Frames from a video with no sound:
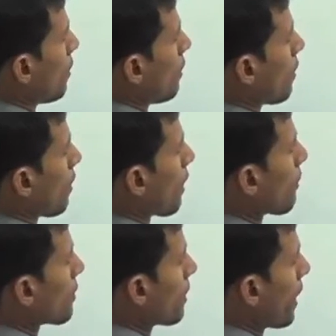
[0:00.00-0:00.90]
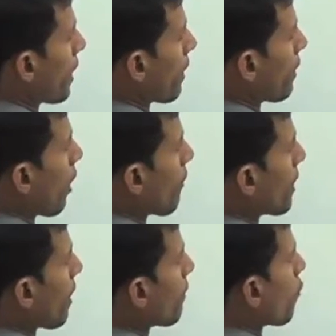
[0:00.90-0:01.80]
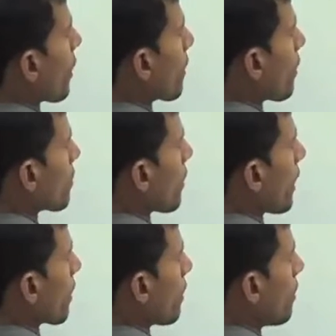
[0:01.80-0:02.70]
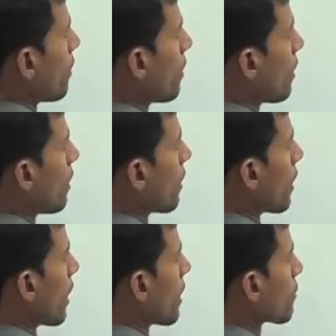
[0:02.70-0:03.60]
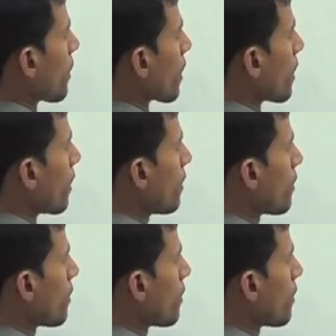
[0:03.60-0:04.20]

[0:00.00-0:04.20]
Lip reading: Let me say now we have two vectors, like A is my here.